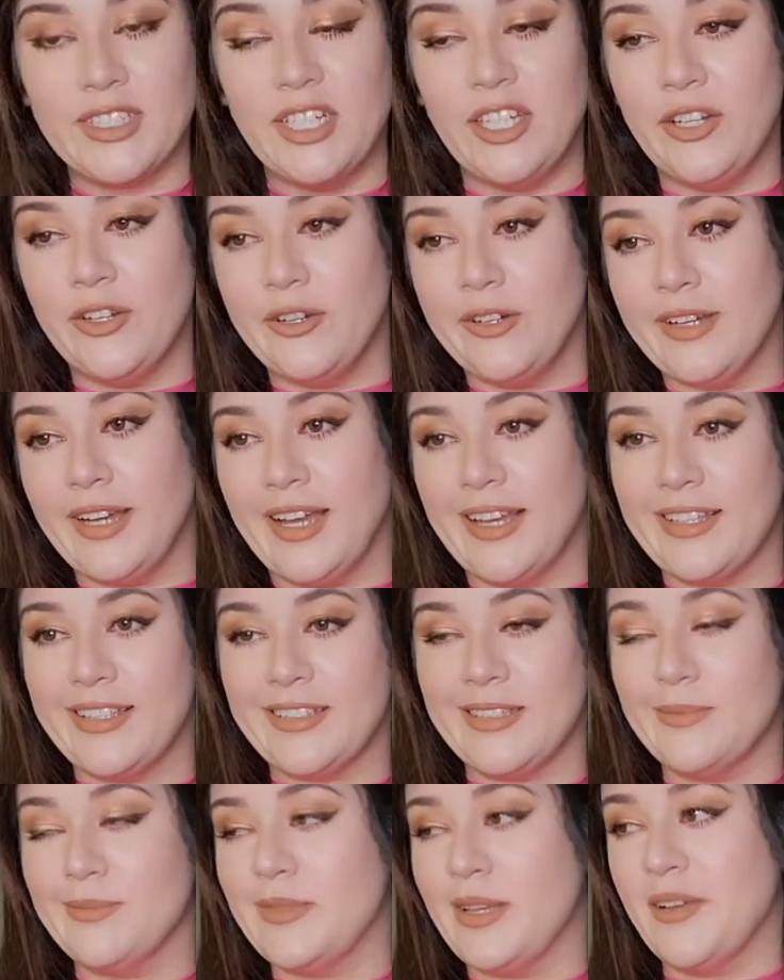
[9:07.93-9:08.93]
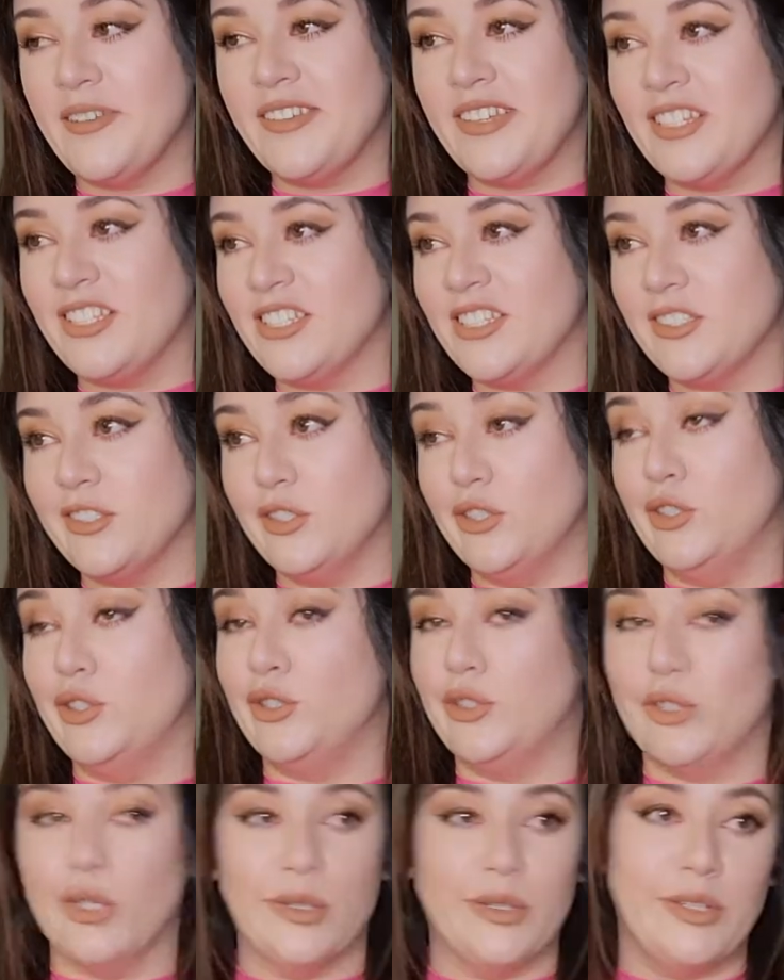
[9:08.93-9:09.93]
You know, I sometimes I just
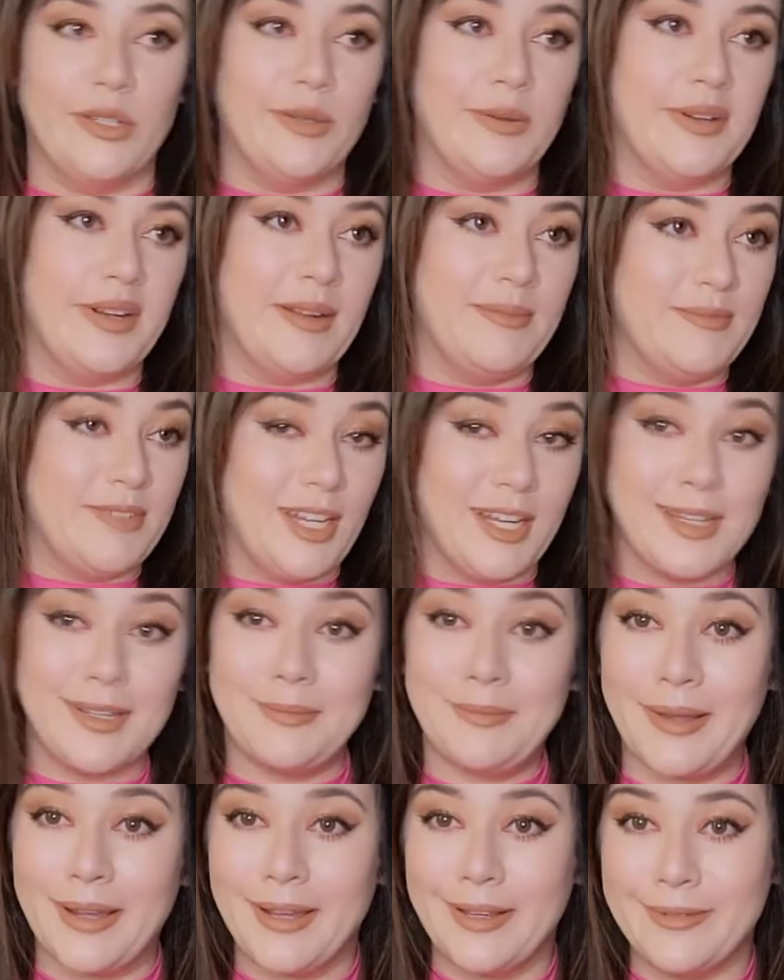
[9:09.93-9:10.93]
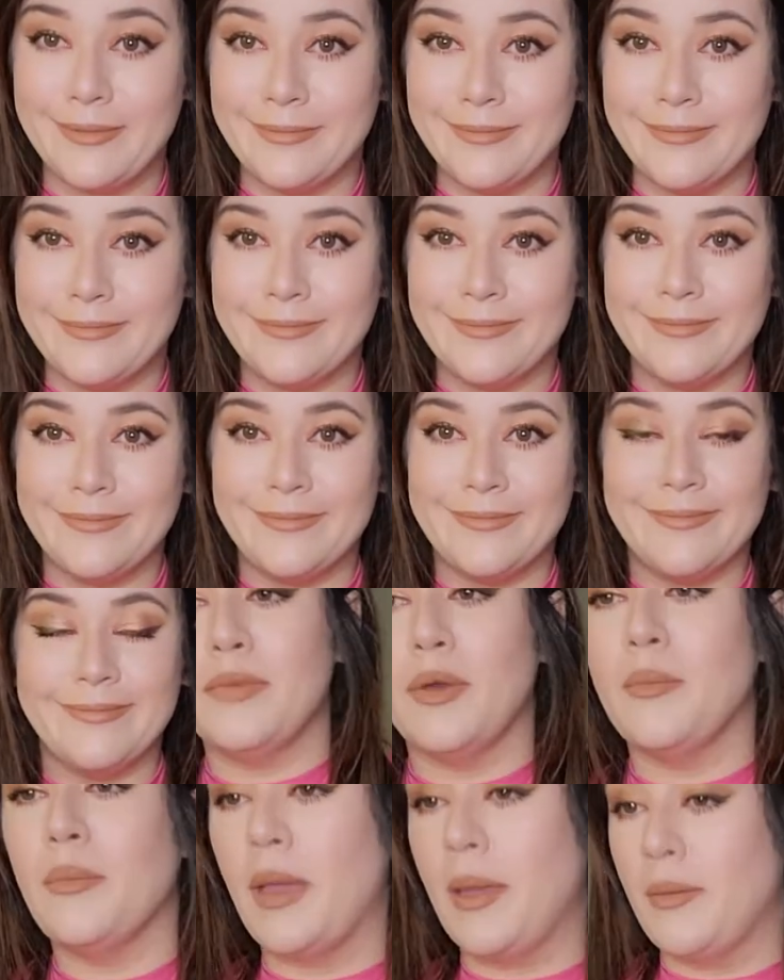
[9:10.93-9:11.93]
don't know what I'm talking about,
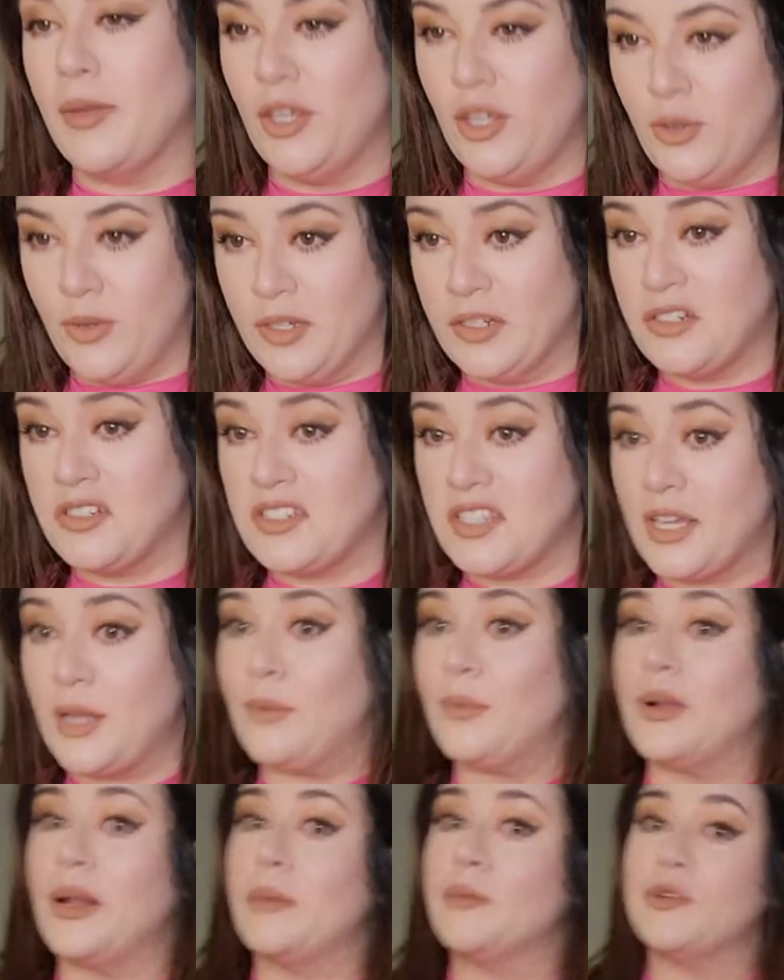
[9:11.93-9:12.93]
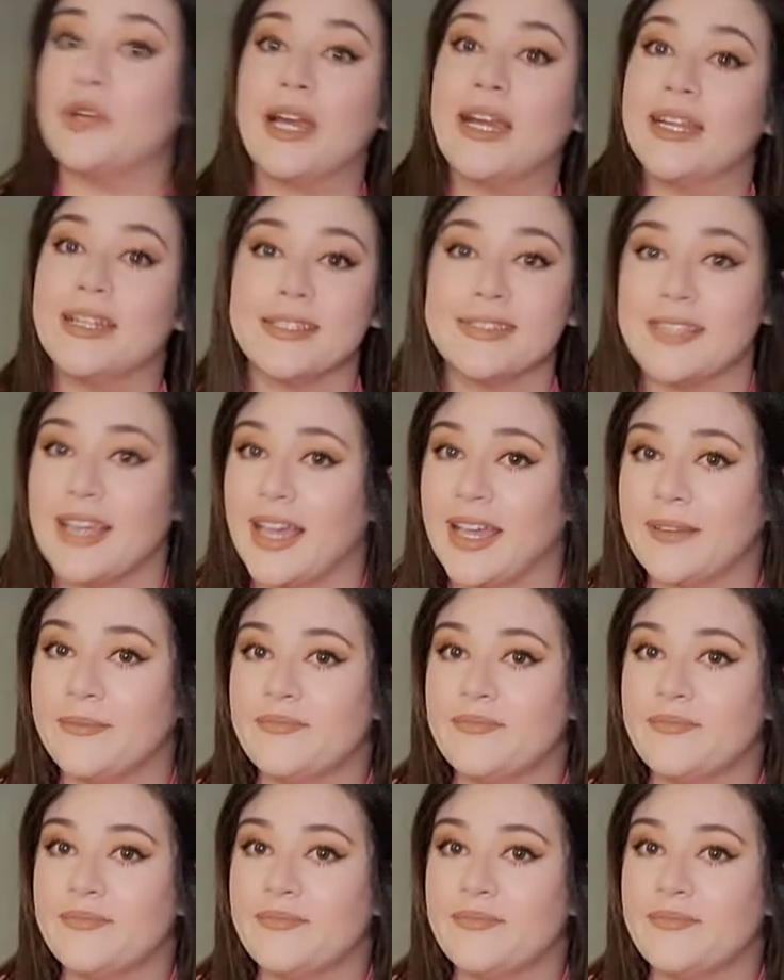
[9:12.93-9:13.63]
but maybe you understand what I'm trying to say.